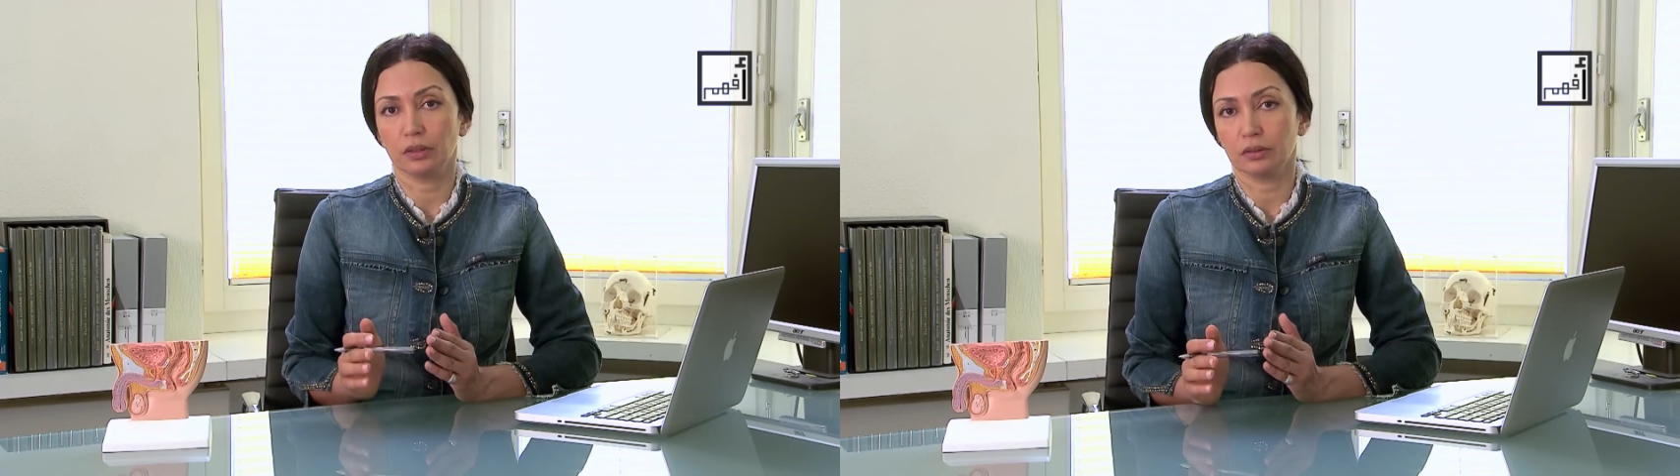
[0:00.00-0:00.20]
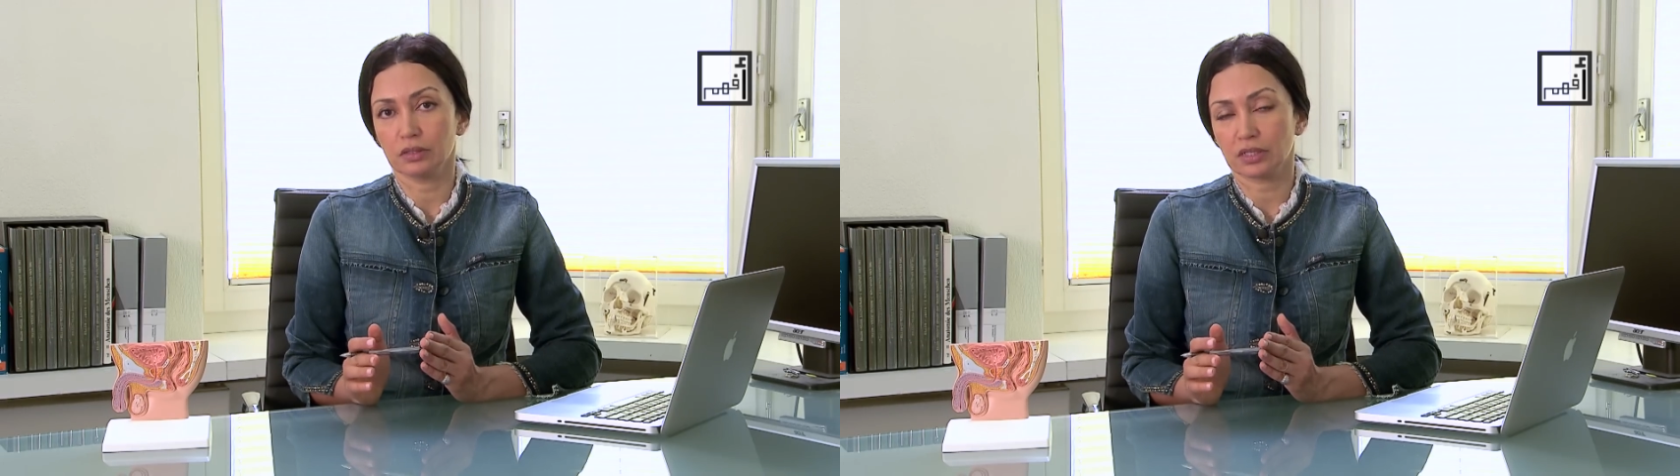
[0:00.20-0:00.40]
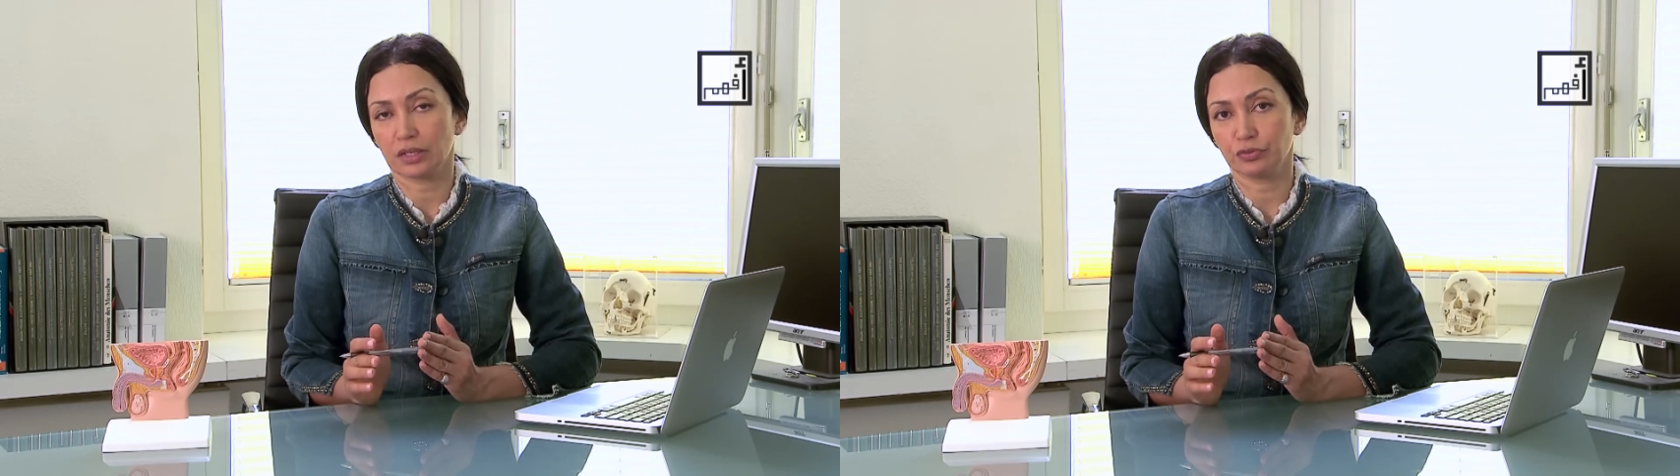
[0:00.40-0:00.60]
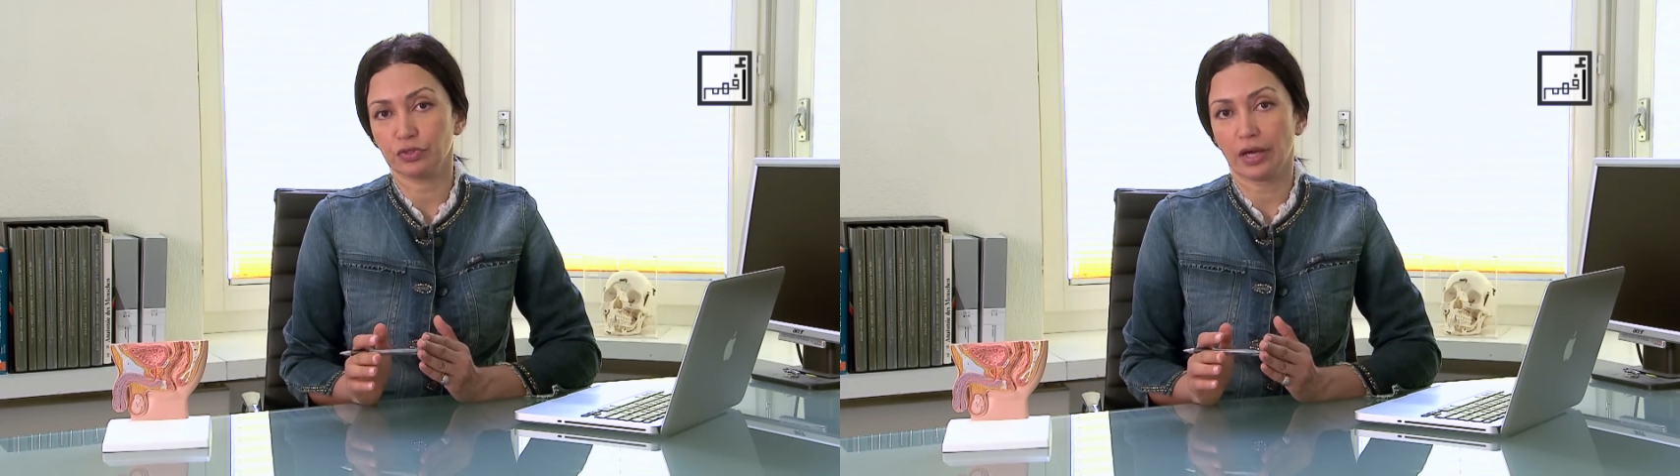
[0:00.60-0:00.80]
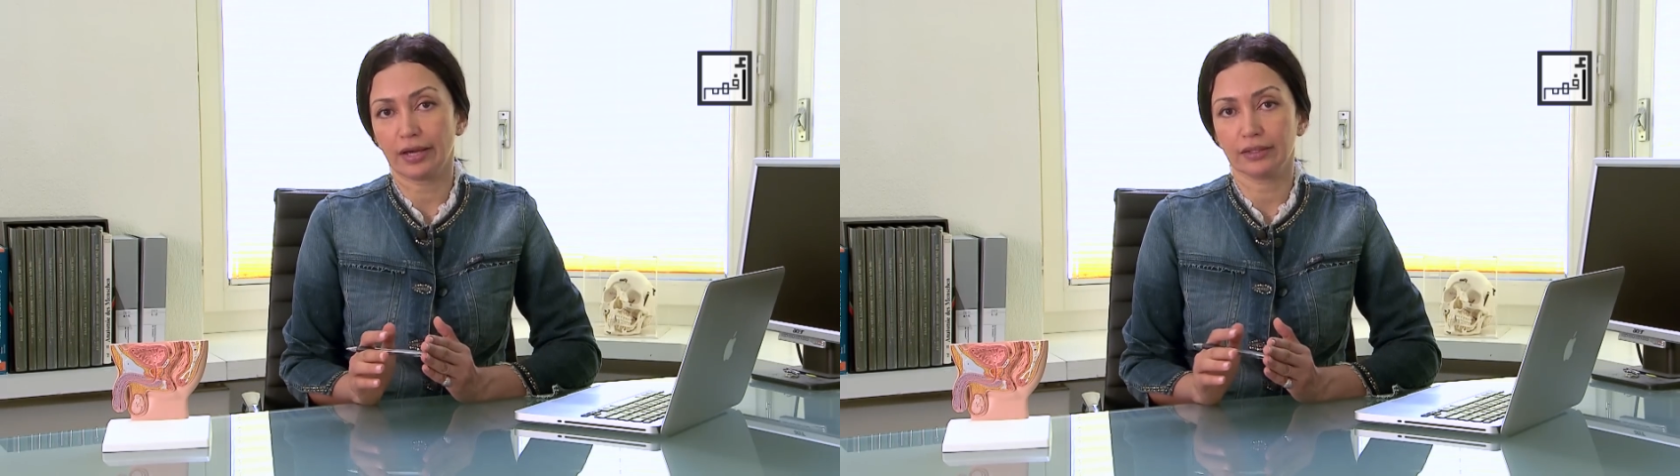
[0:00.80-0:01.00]
Your doctor will
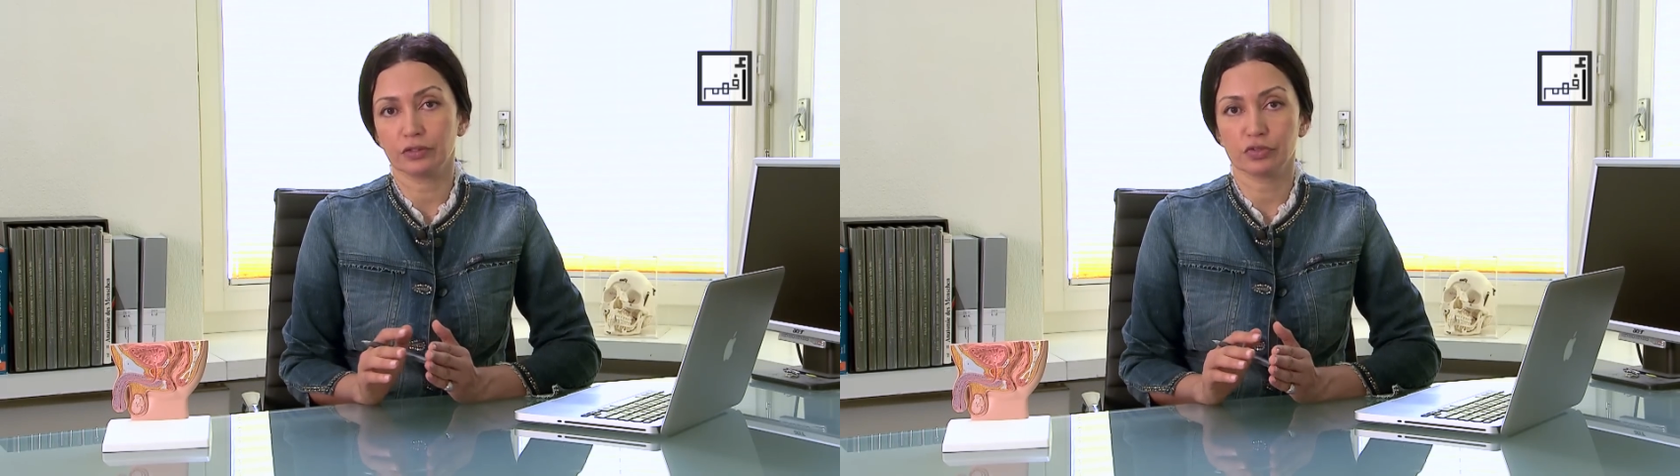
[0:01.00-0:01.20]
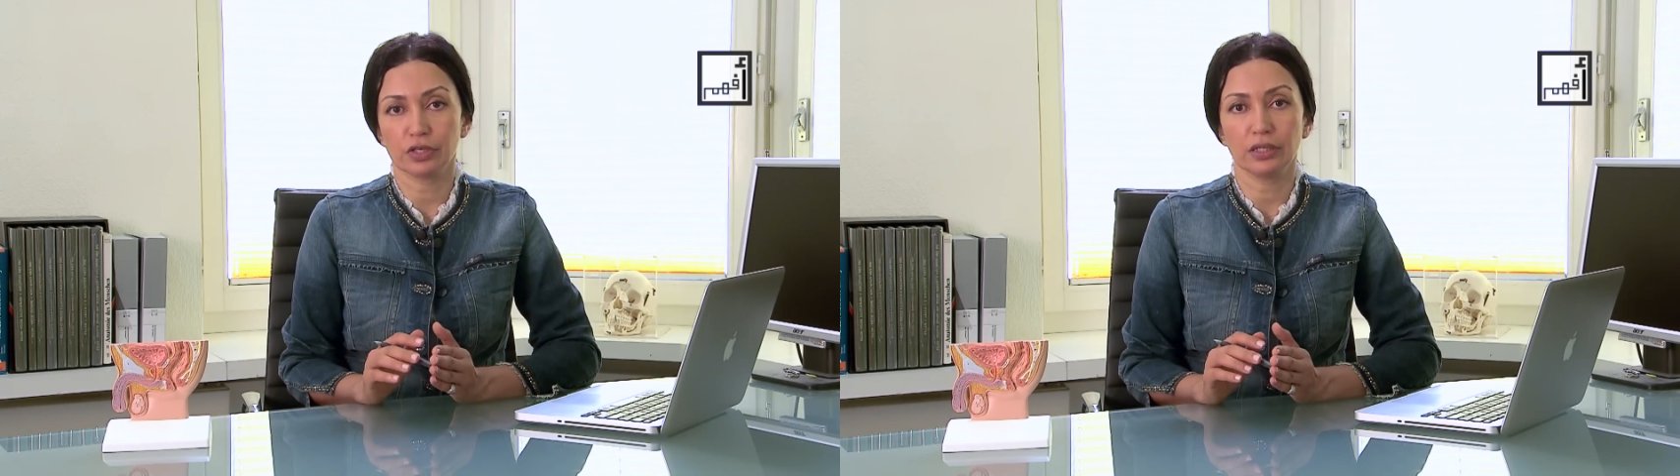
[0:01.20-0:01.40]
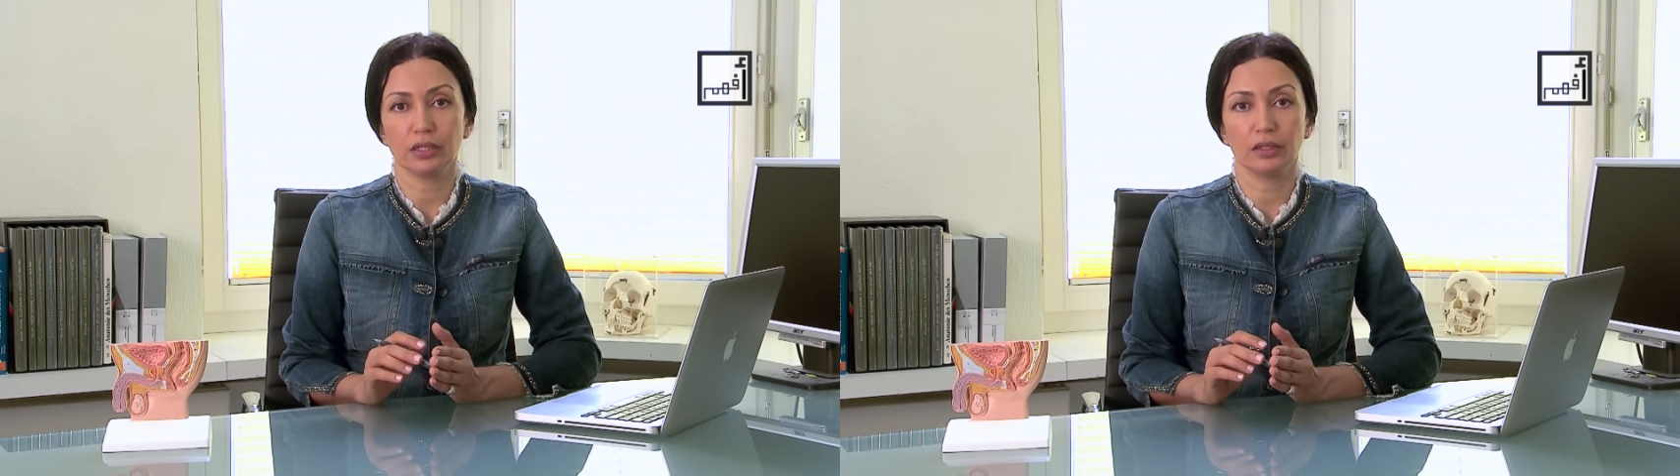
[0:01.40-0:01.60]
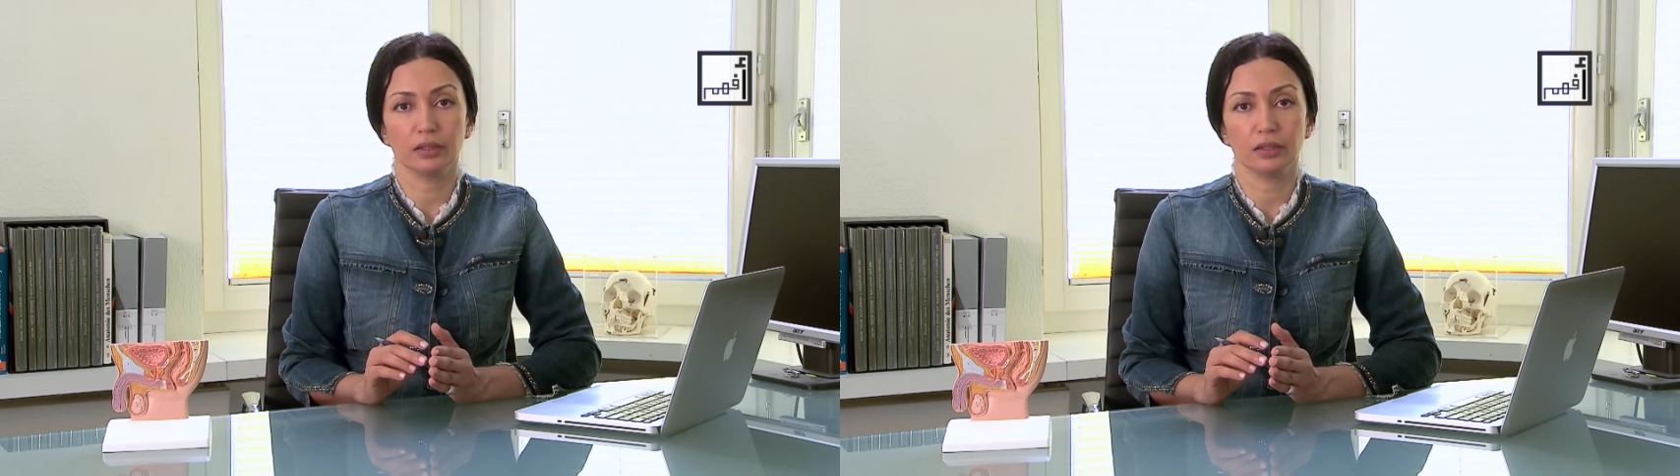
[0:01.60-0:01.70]
ask you about